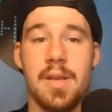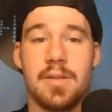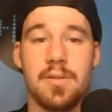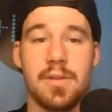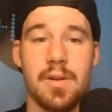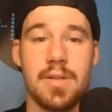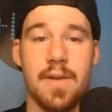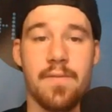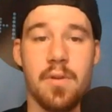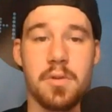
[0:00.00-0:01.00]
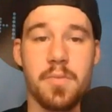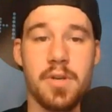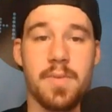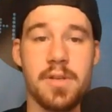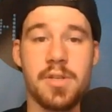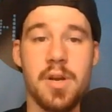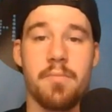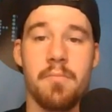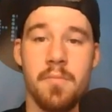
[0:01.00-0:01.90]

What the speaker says: Eastern Standard Time for the Earle Sports Bets show.